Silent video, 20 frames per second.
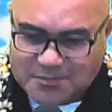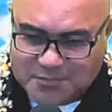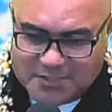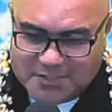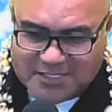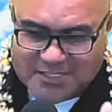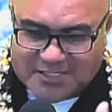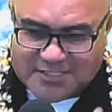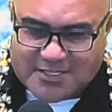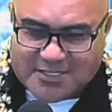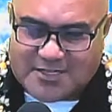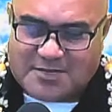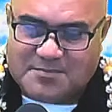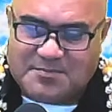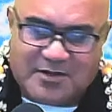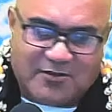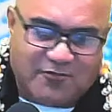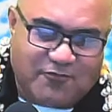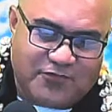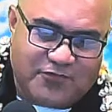we're going to talk
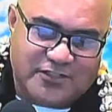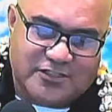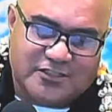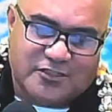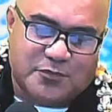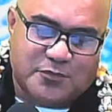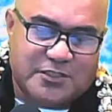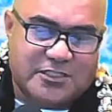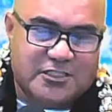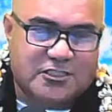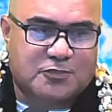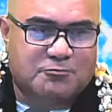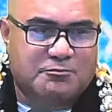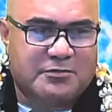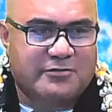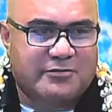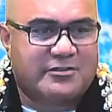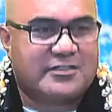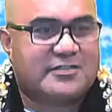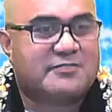about filled with the
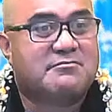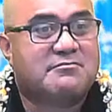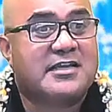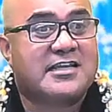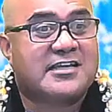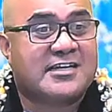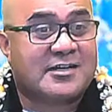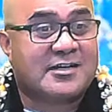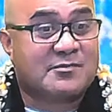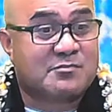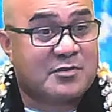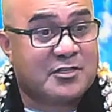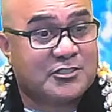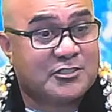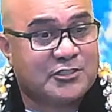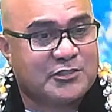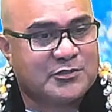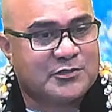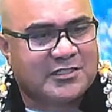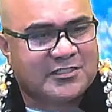Spirit. May God
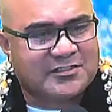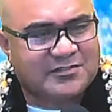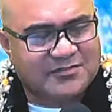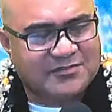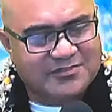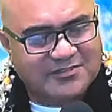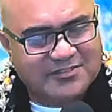bless you all.